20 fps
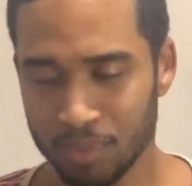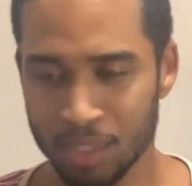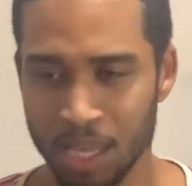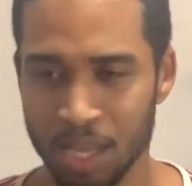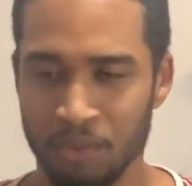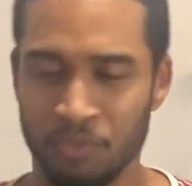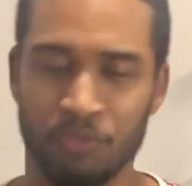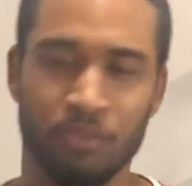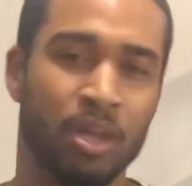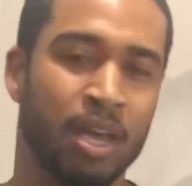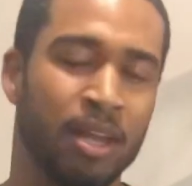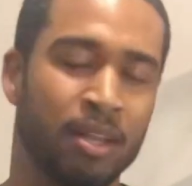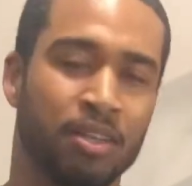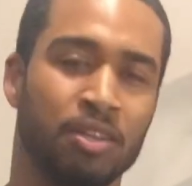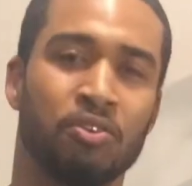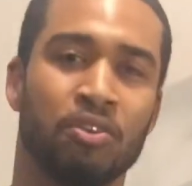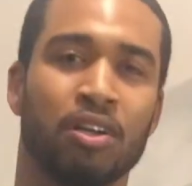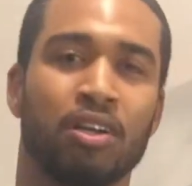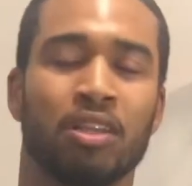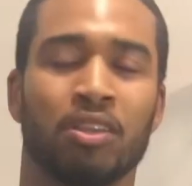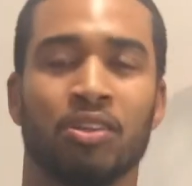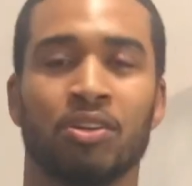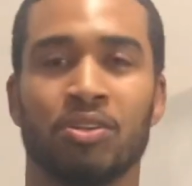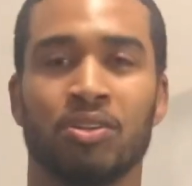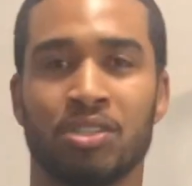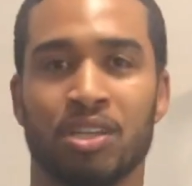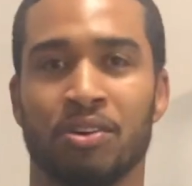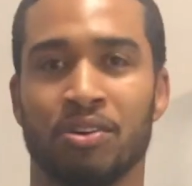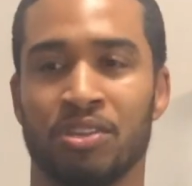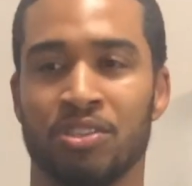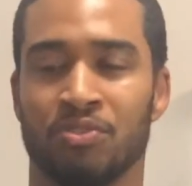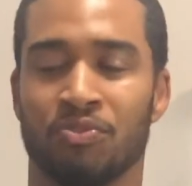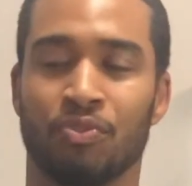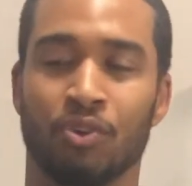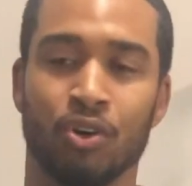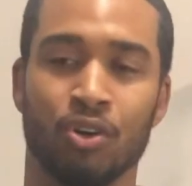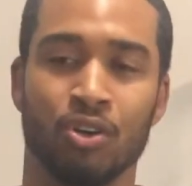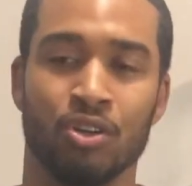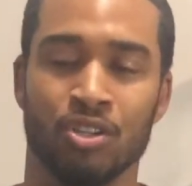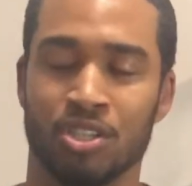And you look at those areas
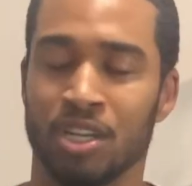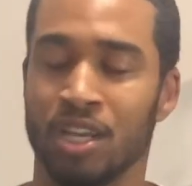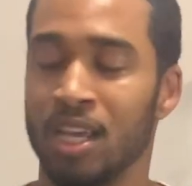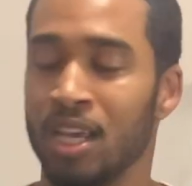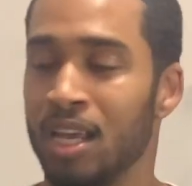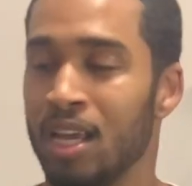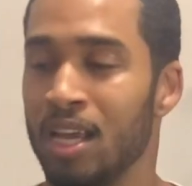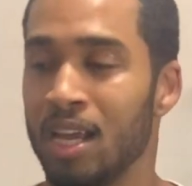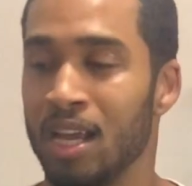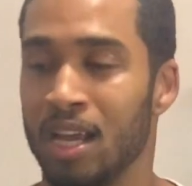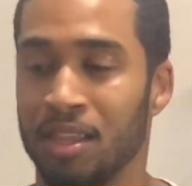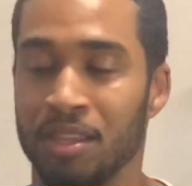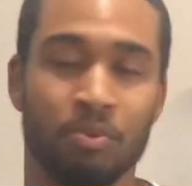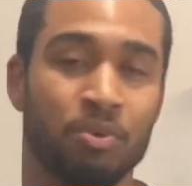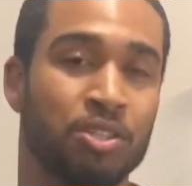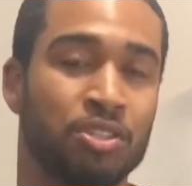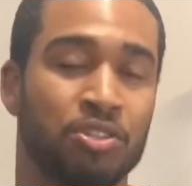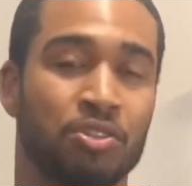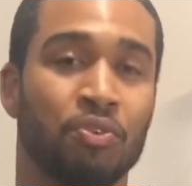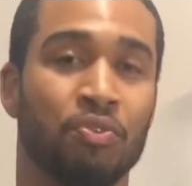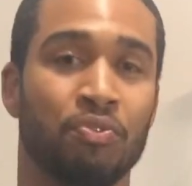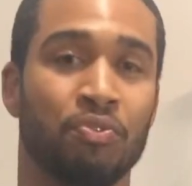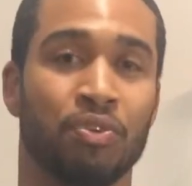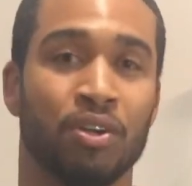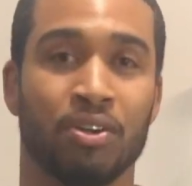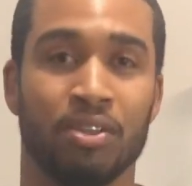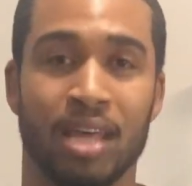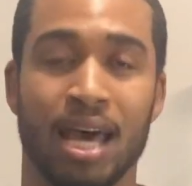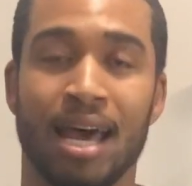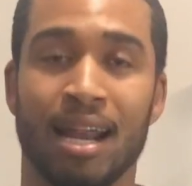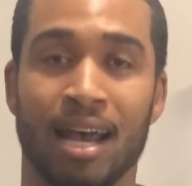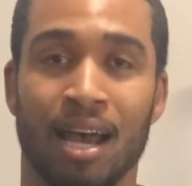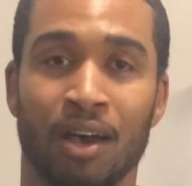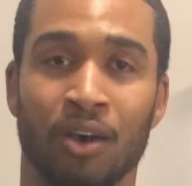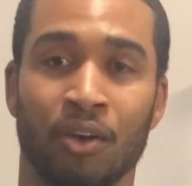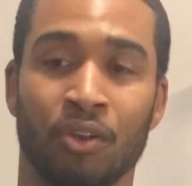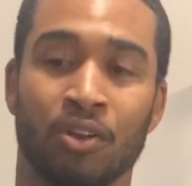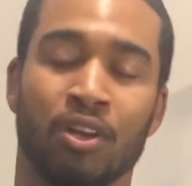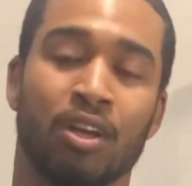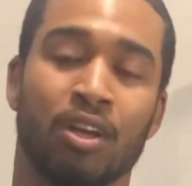first, and then once you figure that out,